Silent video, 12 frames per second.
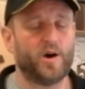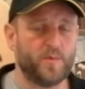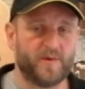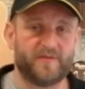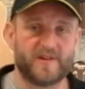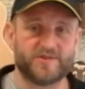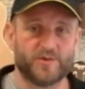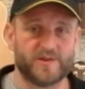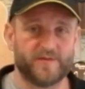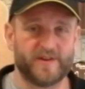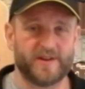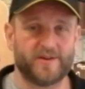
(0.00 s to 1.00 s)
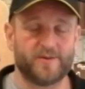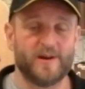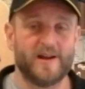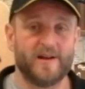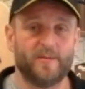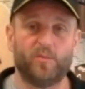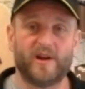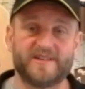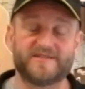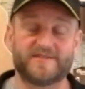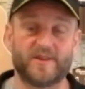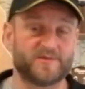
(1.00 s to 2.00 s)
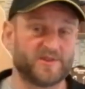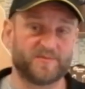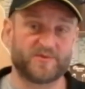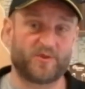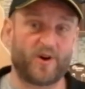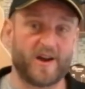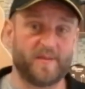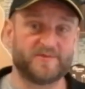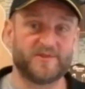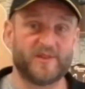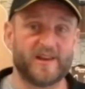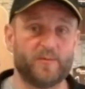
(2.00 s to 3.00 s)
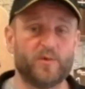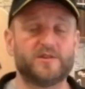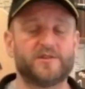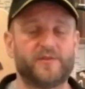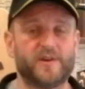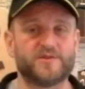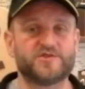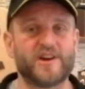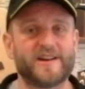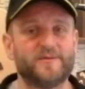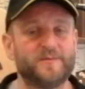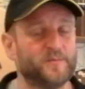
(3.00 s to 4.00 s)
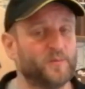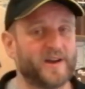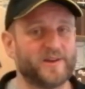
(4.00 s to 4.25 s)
I hope you've enjoyed the video. Please subscribe to the World of Ukes channel,